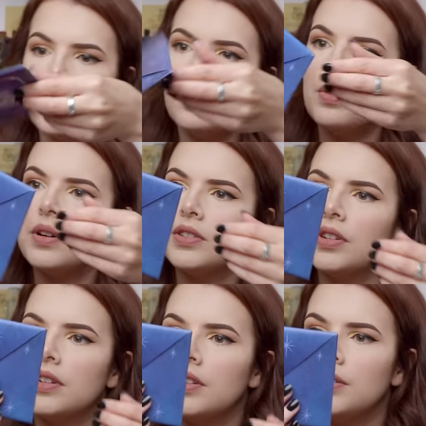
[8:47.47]
What
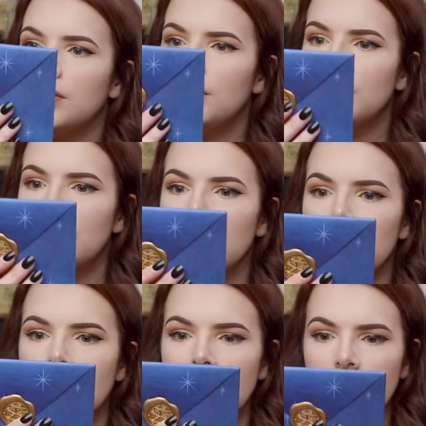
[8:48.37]
are
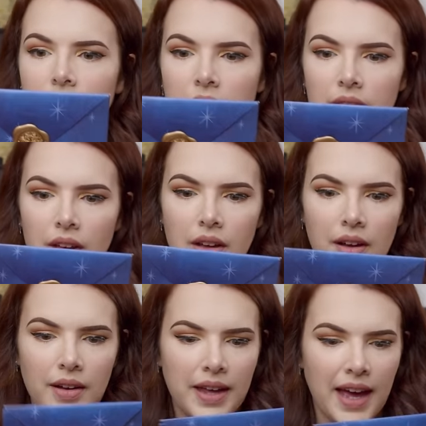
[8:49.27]
you?
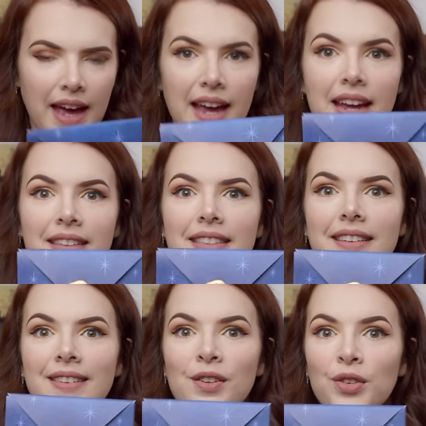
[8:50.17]
Okay,
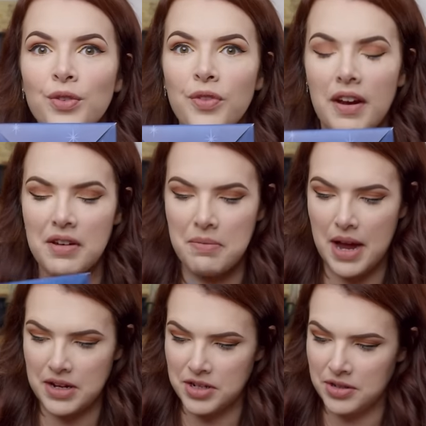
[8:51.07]
this looks very
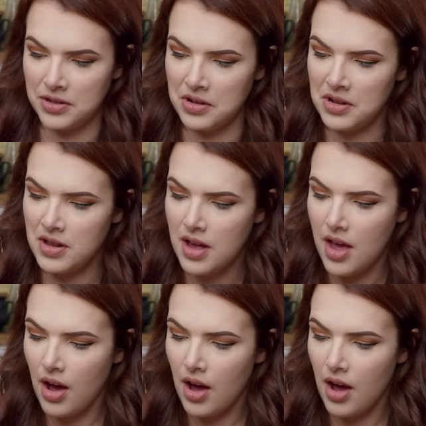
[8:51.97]
magical.